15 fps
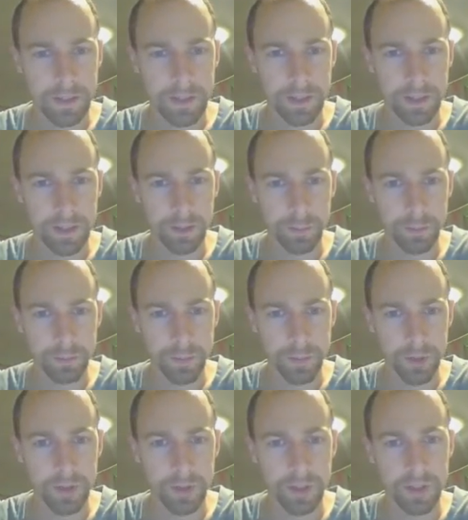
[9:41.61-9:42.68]
And I can
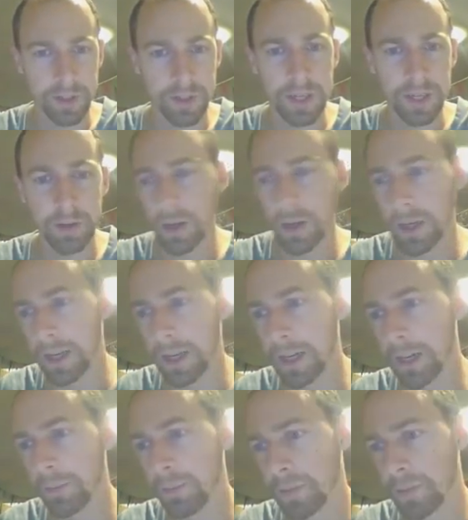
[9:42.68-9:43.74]
put her in there. Now,
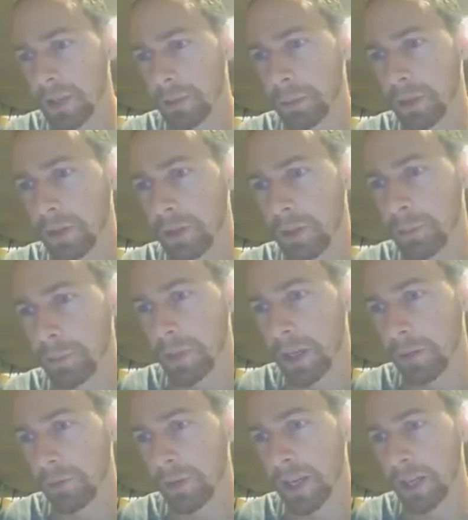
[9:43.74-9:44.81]
I'm going to put her
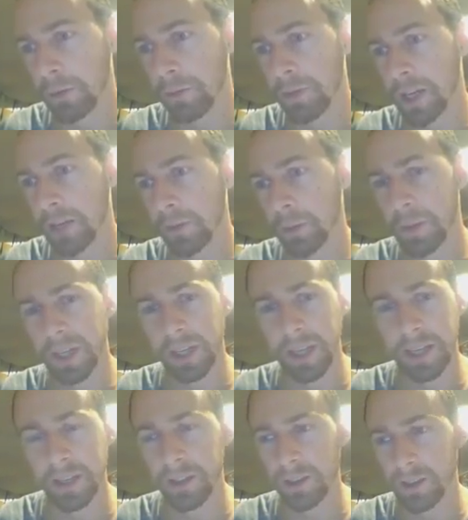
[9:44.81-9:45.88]
above layer 5 on my
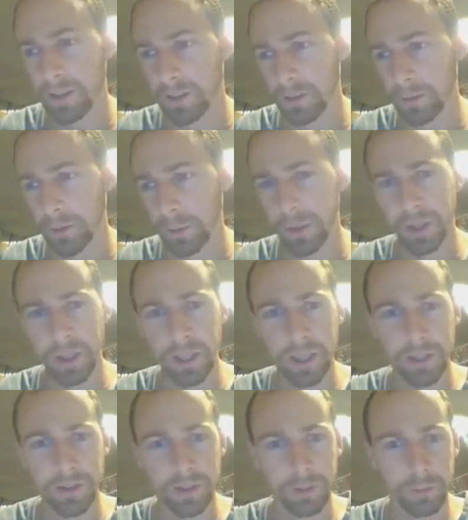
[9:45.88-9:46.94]
layers, because if I put her
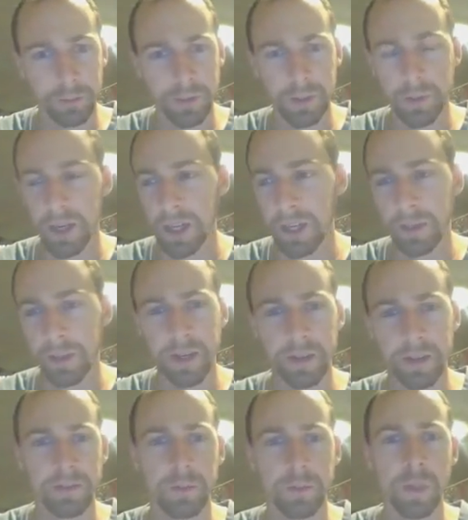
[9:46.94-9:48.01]
here, she'll be behind the
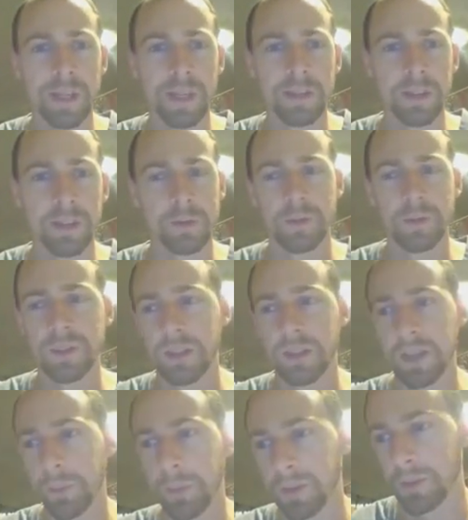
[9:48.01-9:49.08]
mountains and weird things will start to
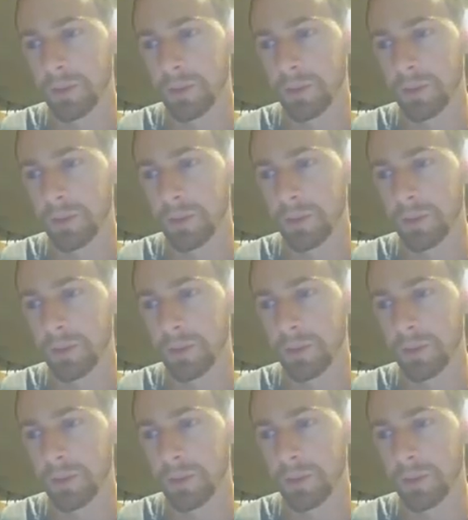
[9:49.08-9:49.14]
happen.